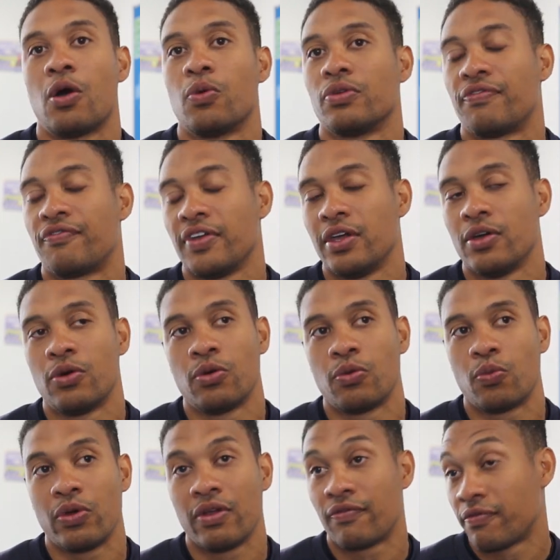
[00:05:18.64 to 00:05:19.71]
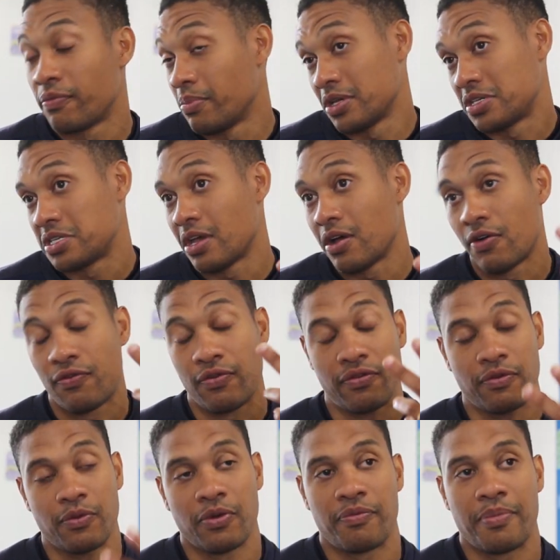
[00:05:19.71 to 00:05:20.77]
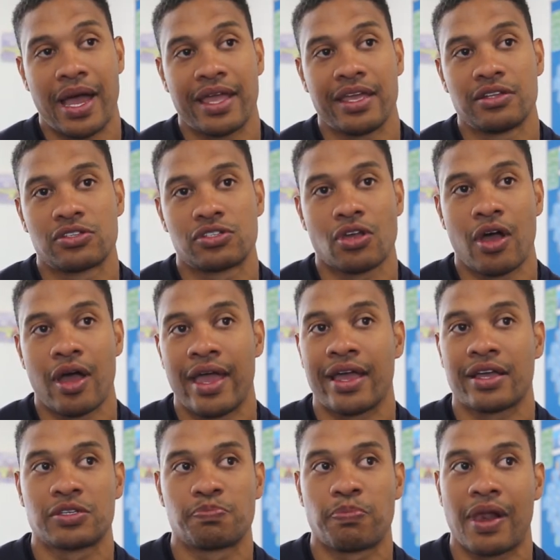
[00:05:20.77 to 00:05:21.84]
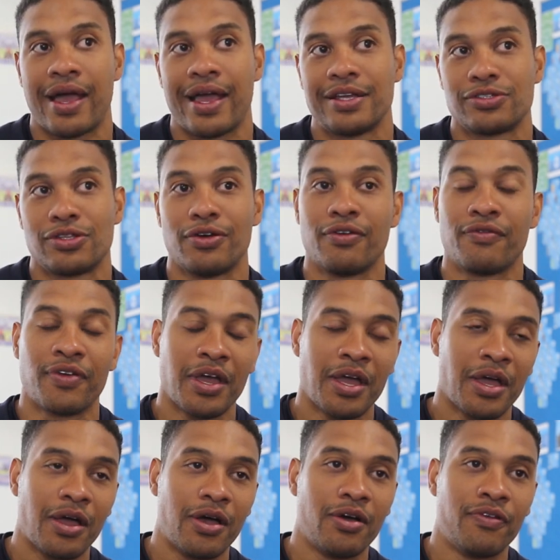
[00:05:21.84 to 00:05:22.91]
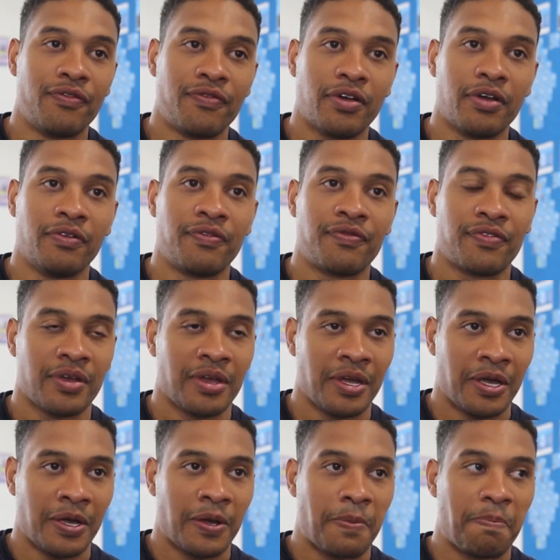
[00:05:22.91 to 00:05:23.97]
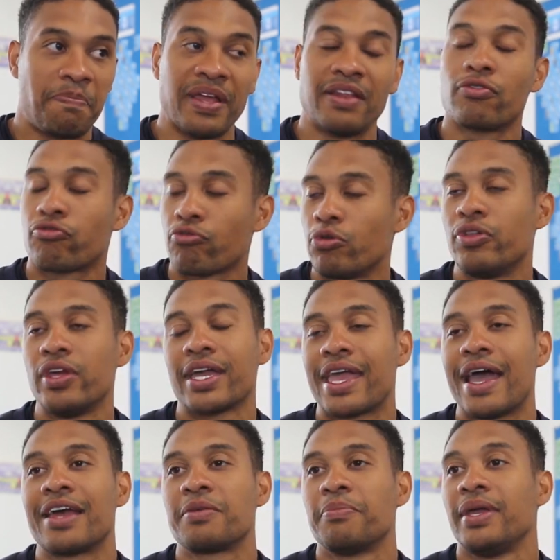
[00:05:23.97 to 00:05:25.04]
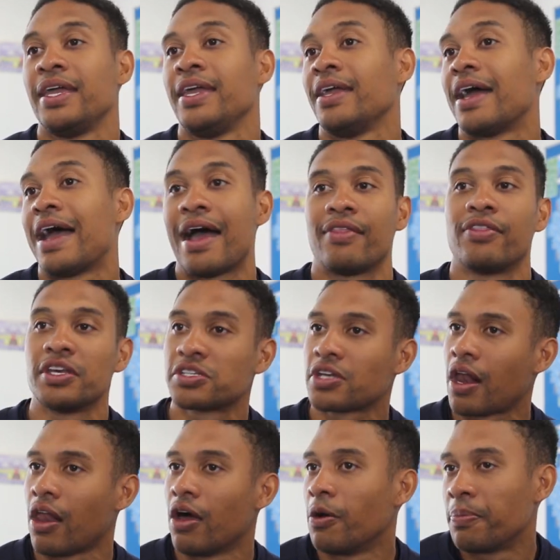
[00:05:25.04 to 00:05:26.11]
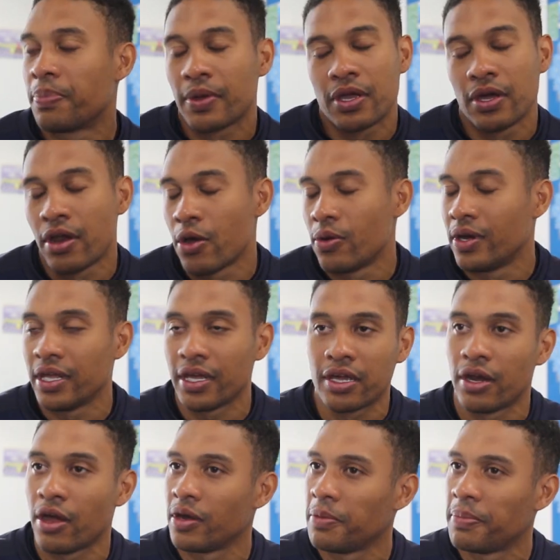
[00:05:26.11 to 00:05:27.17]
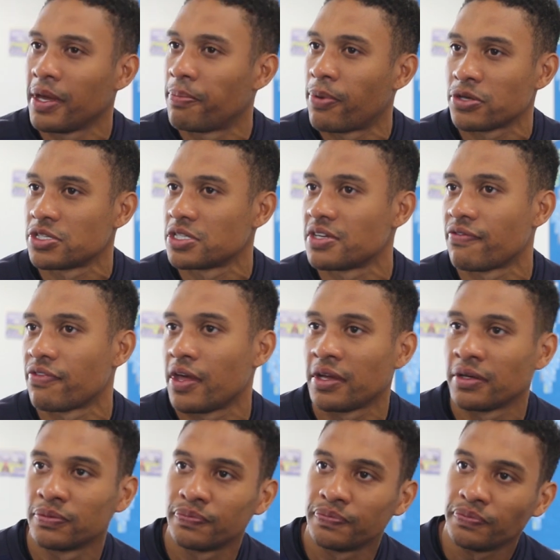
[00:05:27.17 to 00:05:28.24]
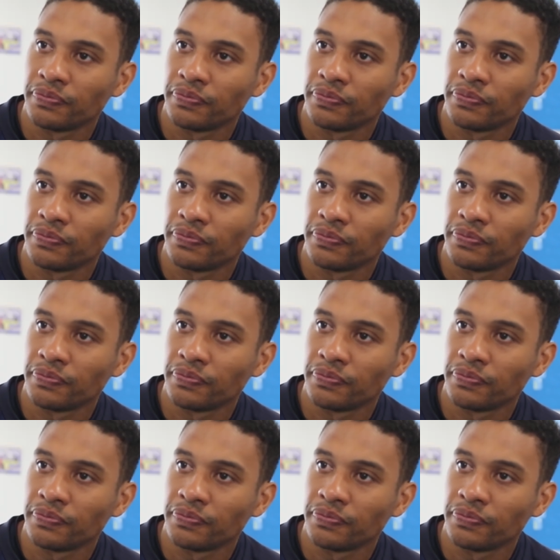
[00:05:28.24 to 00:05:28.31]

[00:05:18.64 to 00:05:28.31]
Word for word: I would feel with myself, with, with mm. Matty and ex players that have, have, have been through the academy at this club can mm. only can only be a positive thing.